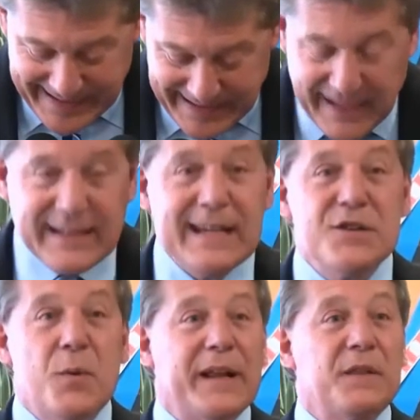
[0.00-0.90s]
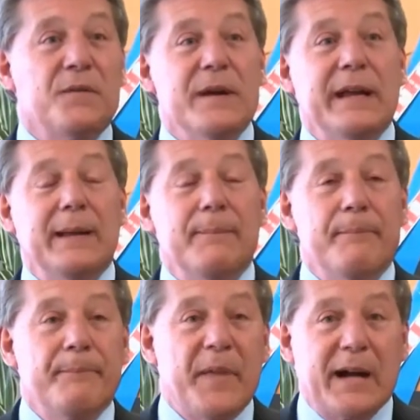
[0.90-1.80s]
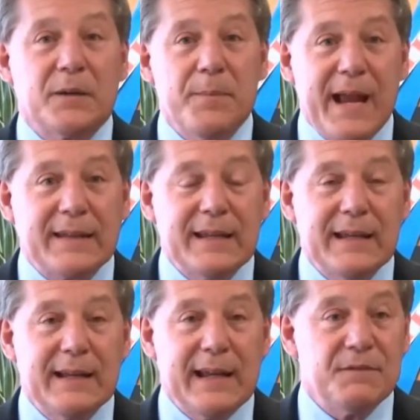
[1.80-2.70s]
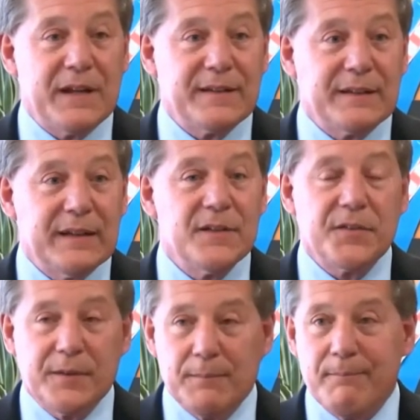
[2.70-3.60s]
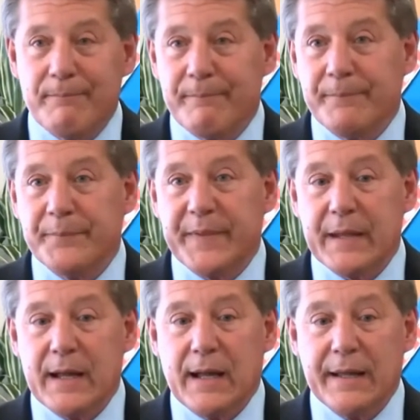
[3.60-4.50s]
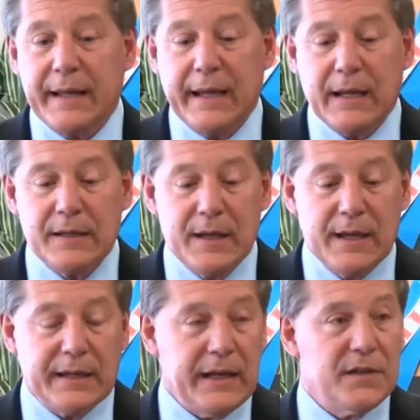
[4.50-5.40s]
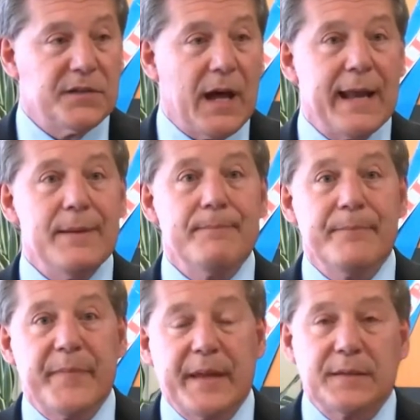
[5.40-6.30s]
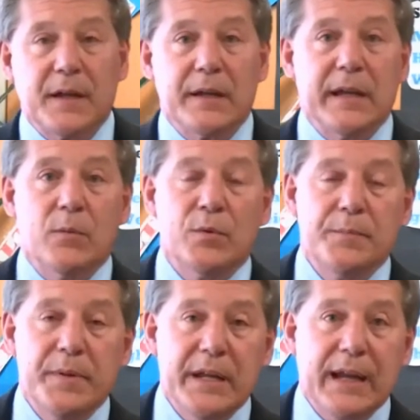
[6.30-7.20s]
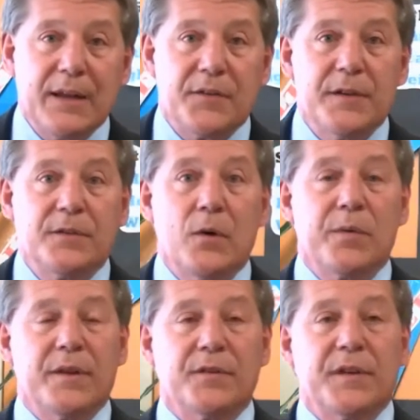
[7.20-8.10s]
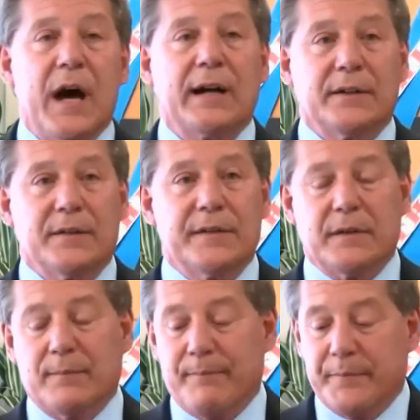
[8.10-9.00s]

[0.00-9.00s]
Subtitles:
1923, Dr. Banting invented insulin. And he decided that it would be against his oath as a doctor to